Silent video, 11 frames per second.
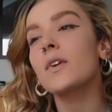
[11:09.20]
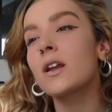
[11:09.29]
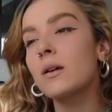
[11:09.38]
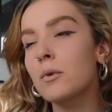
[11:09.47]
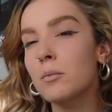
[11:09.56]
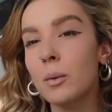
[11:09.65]
And
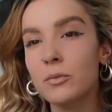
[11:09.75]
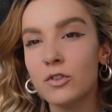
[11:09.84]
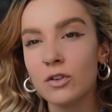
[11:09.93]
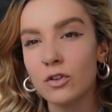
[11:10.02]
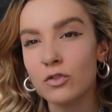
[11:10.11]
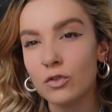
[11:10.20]
then my mum's
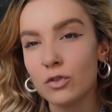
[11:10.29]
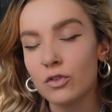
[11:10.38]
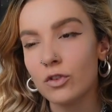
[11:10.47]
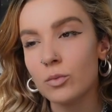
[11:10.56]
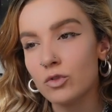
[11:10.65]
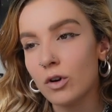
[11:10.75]
doing a
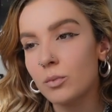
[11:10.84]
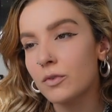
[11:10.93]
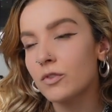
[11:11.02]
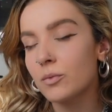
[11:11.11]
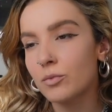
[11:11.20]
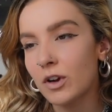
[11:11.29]
doorstop drop with
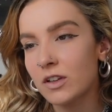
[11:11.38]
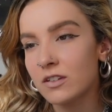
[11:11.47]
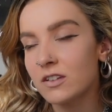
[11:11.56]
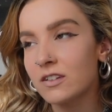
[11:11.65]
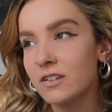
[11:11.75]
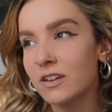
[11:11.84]
some
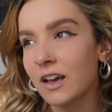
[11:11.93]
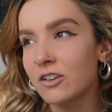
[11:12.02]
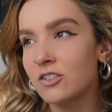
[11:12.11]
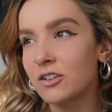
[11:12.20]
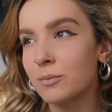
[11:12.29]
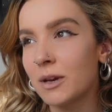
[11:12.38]
presents and
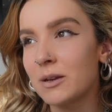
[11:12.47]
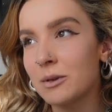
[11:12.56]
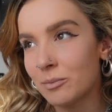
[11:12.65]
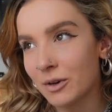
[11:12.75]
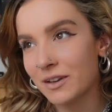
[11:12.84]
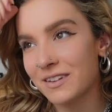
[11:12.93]
she's made me a
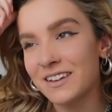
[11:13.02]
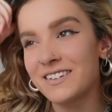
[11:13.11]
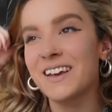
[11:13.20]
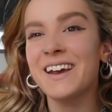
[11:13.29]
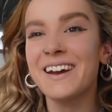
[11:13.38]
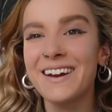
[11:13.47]
birthday
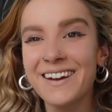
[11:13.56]
tea.